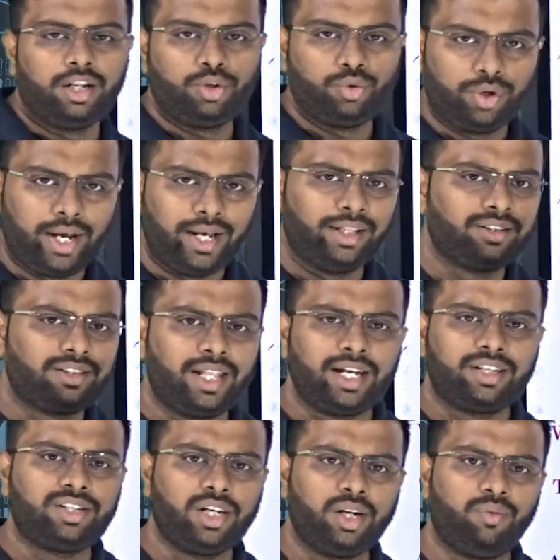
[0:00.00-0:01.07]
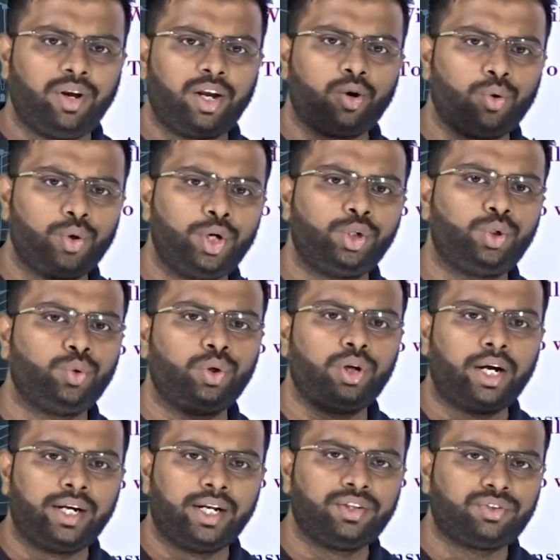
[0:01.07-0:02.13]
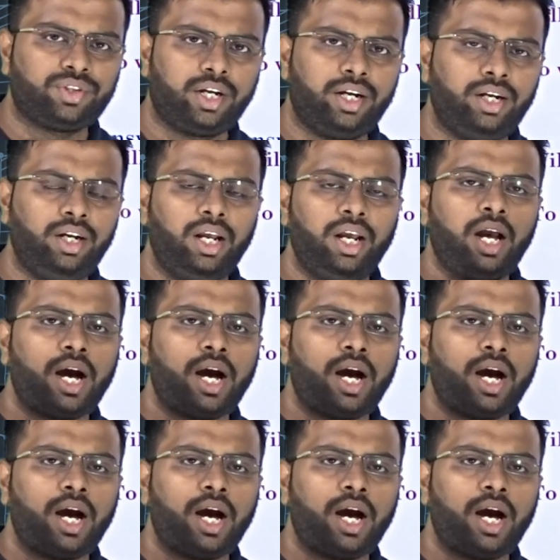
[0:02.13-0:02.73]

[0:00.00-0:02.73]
today in this lecture, we are going to understand